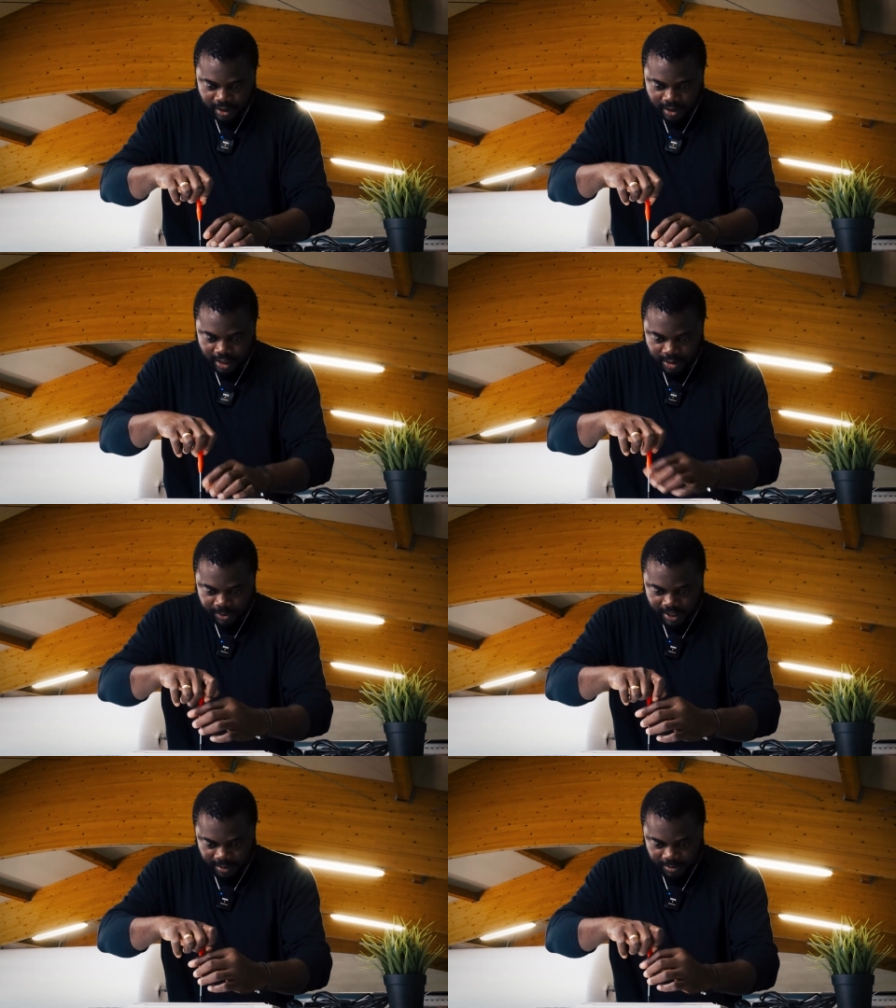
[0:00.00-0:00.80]

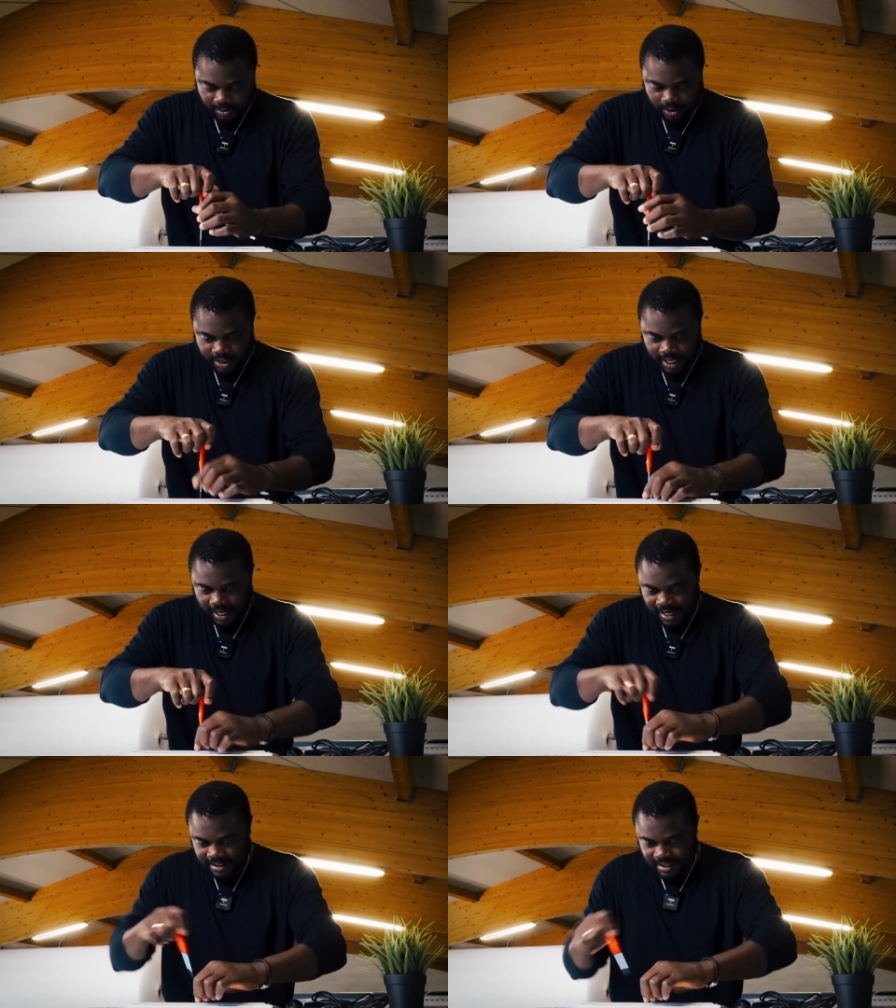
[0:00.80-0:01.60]
HP has pretty much
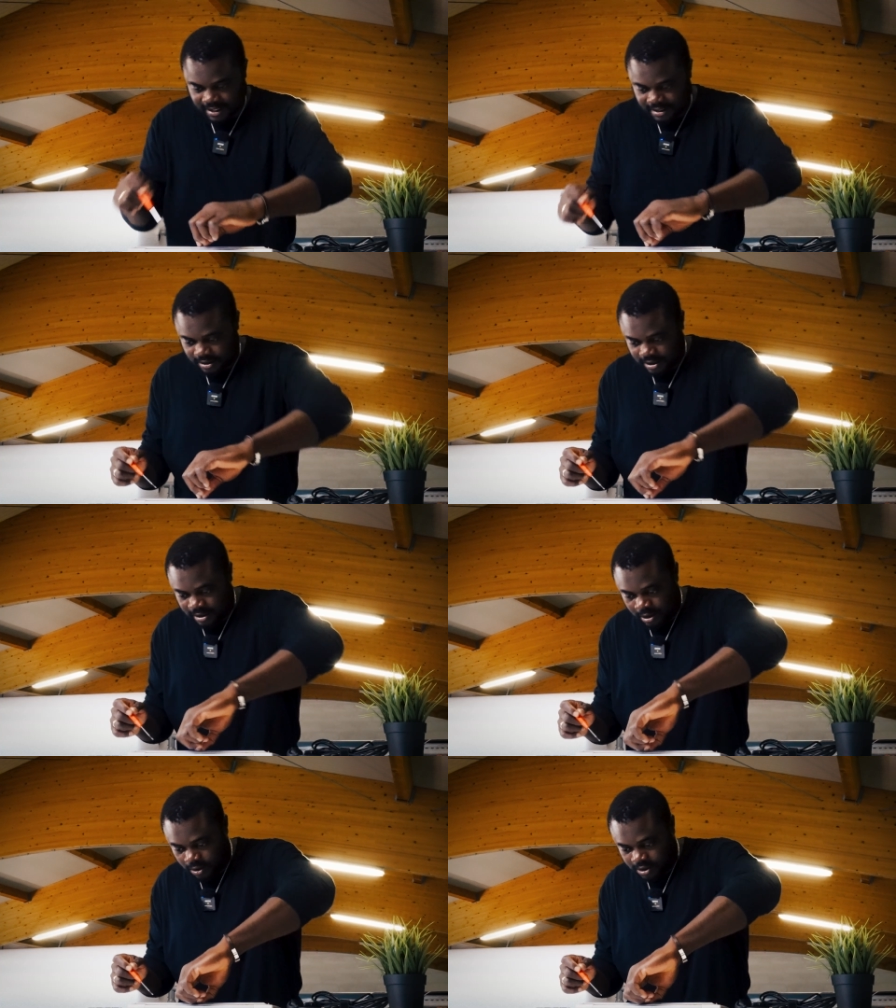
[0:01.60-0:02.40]
realized that
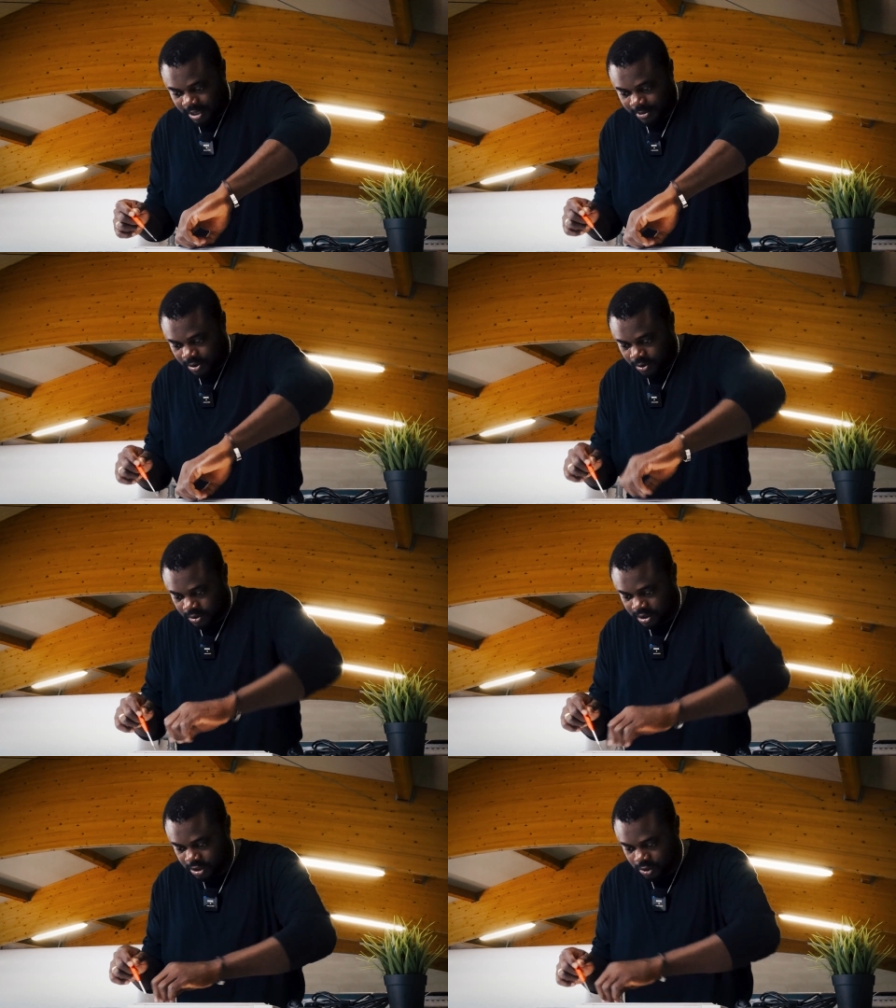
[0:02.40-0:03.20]
long time ago,
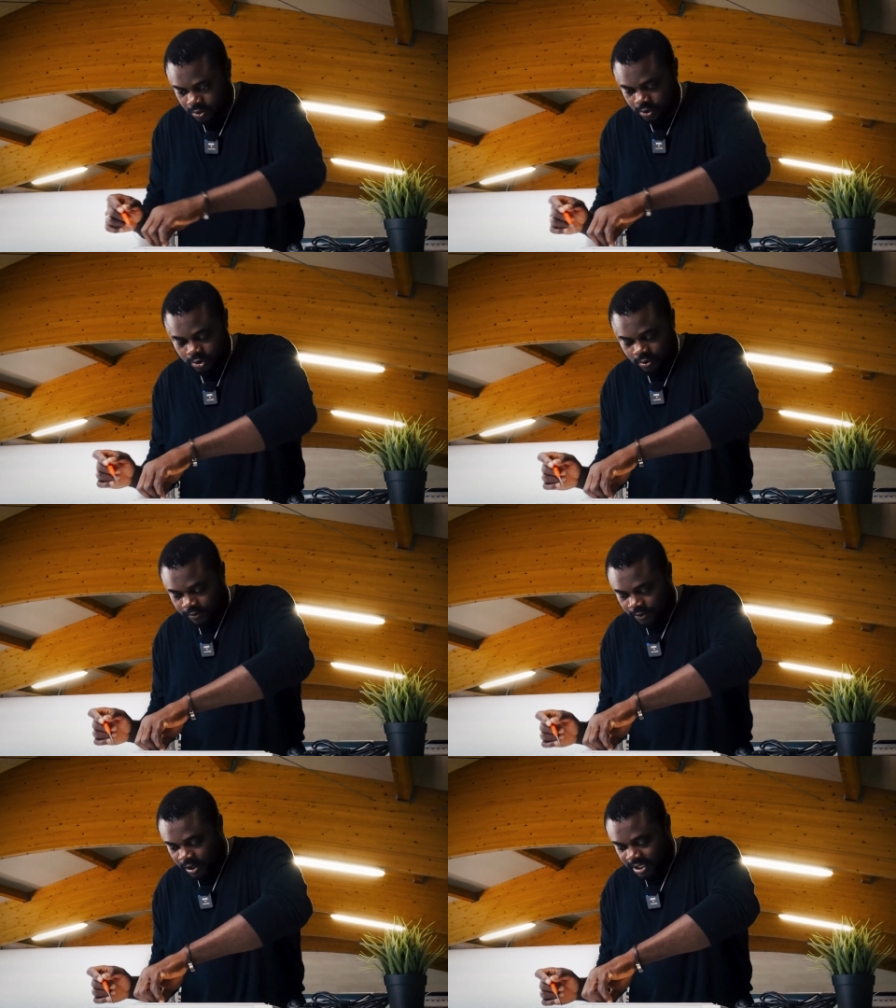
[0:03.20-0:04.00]
these screws used to
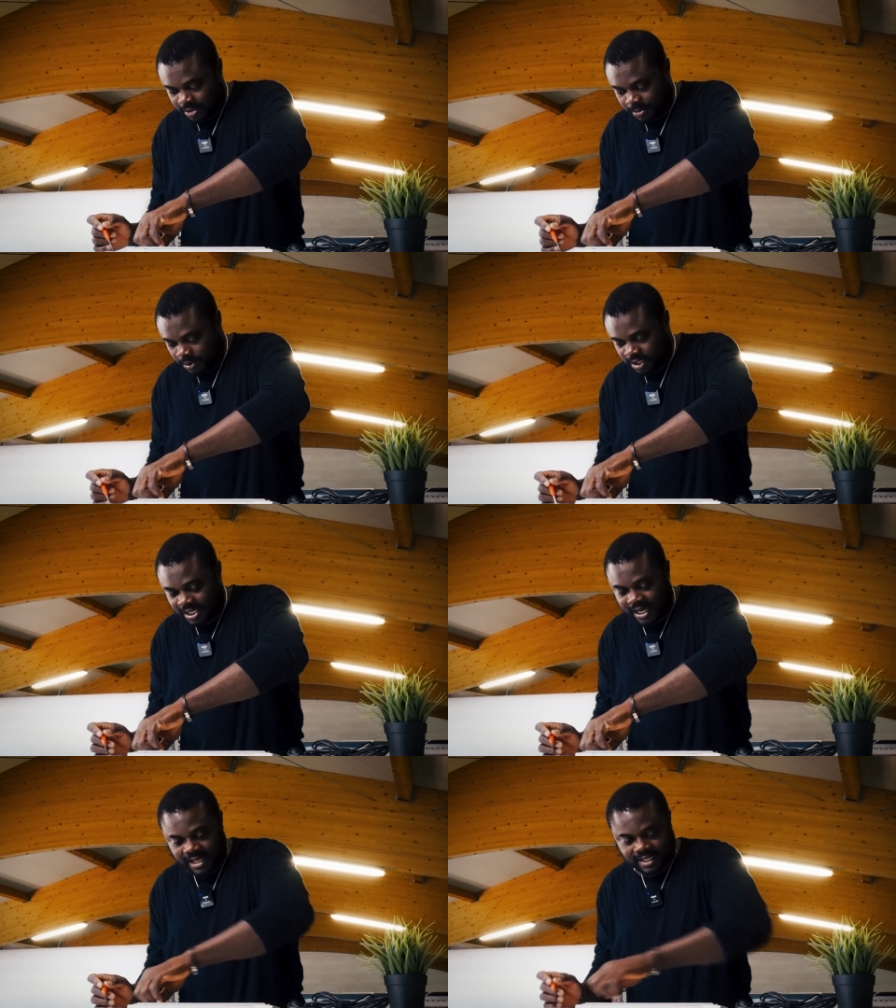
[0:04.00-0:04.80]
fall out and people
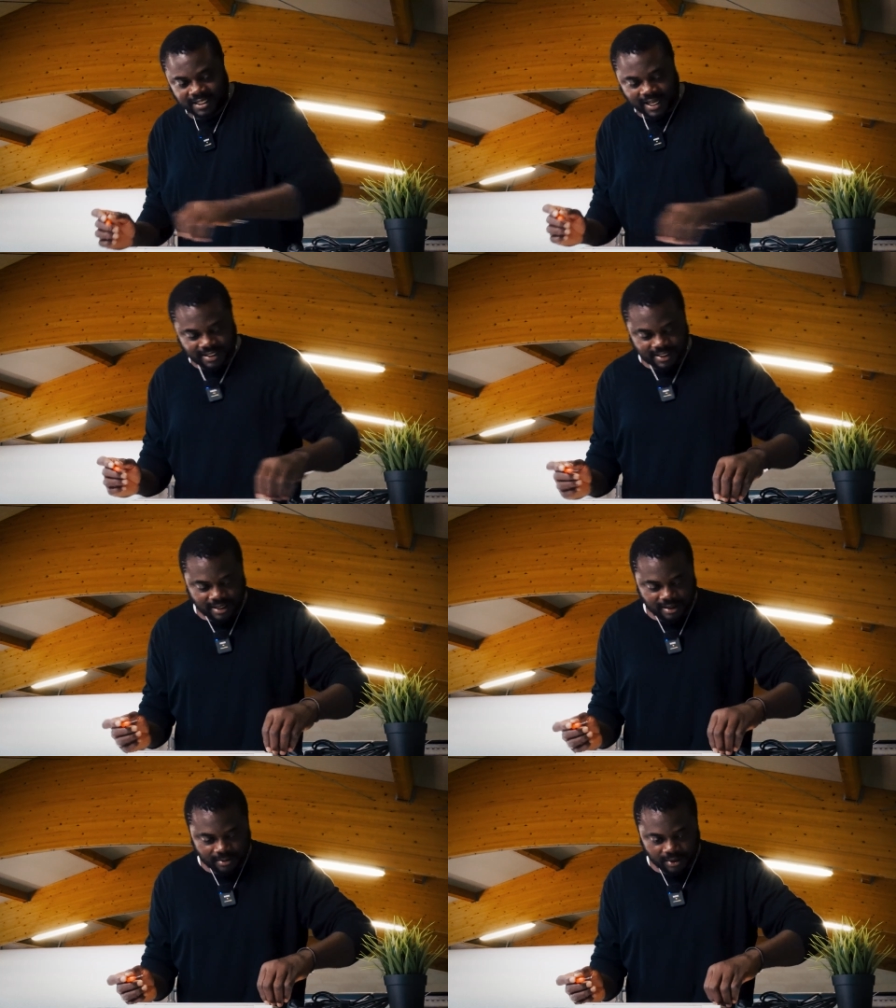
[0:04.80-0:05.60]
didn't like that idea.